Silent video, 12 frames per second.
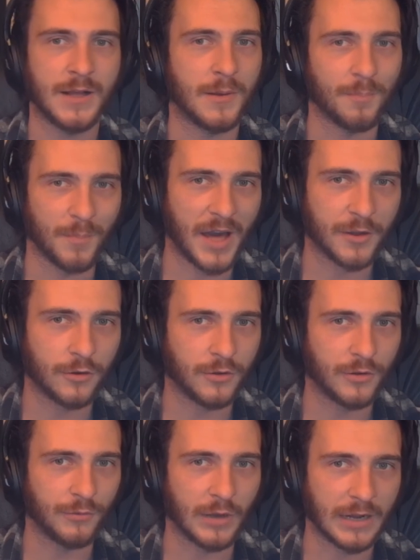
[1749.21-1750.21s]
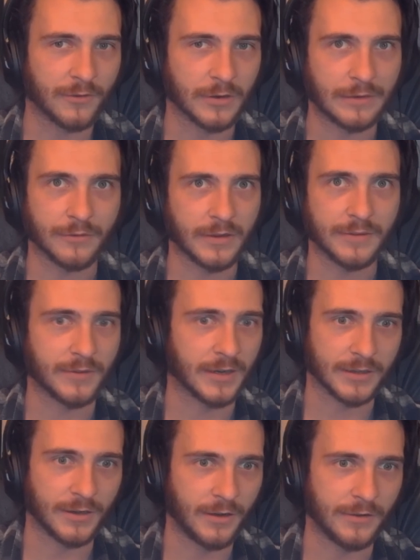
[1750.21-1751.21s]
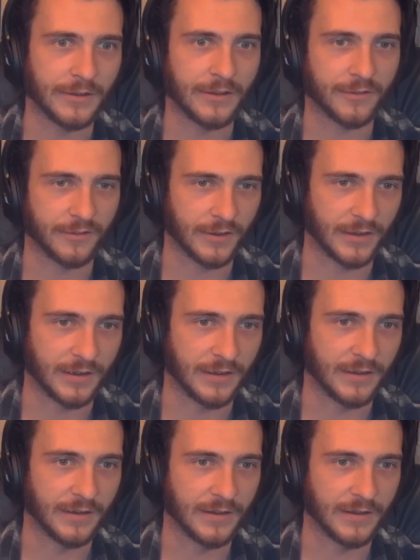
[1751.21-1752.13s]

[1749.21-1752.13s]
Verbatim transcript: metal, whatever you really want to call this. Uh,